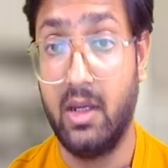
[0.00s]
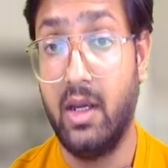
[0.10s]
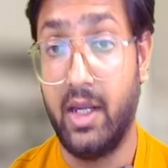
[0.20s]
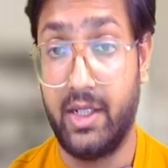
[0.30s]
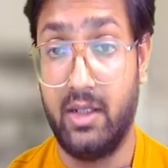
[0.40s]

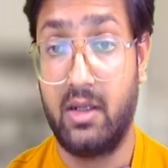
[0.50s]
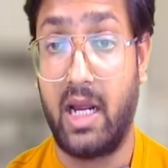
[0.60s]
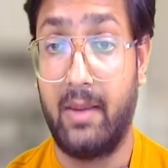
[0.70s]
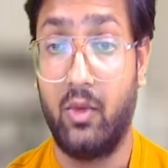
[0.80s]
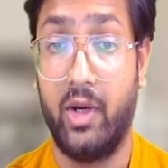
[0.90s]
Here I
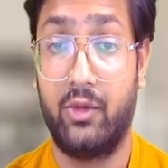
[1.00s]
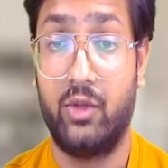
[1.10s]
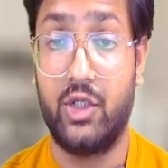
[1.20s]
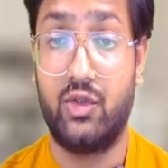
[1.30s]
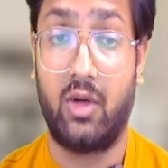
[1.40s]
am going to
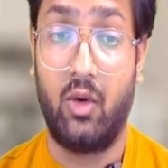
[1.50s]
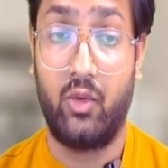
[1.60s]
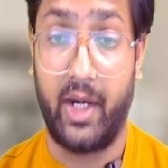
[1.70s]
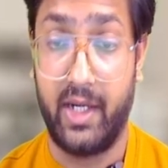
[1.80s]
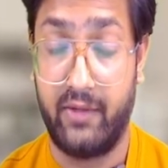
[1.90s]
teach you how to
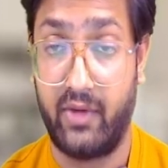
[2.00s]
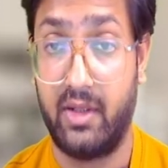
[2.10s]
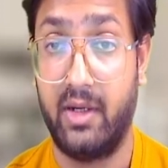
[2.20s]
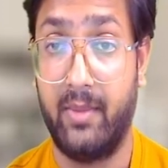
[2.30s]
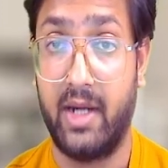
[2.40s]
identify the
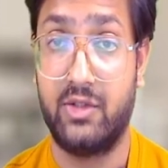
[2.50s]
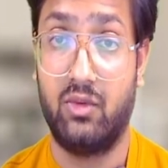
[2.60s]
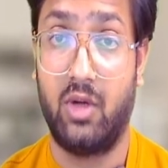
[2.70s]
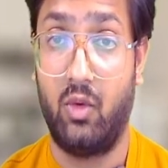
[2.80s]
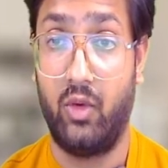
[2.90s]
demand zone,
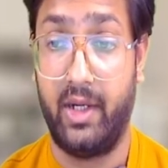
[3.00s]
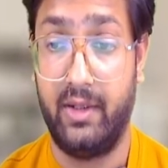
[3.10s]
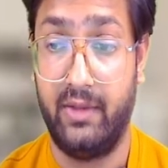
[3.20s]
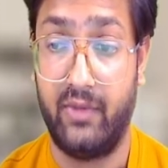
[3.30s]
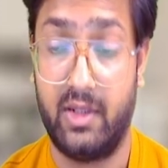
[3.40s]
how to
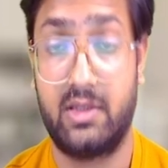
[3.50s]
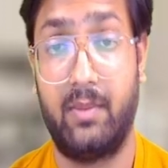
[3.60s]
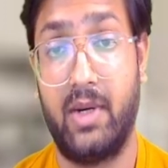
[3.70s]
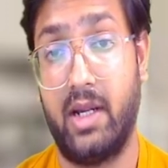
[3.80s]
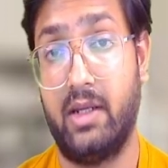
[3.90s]
identify the
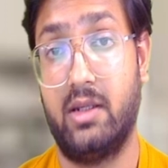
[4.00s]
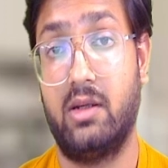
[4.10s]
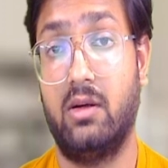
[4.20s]
supply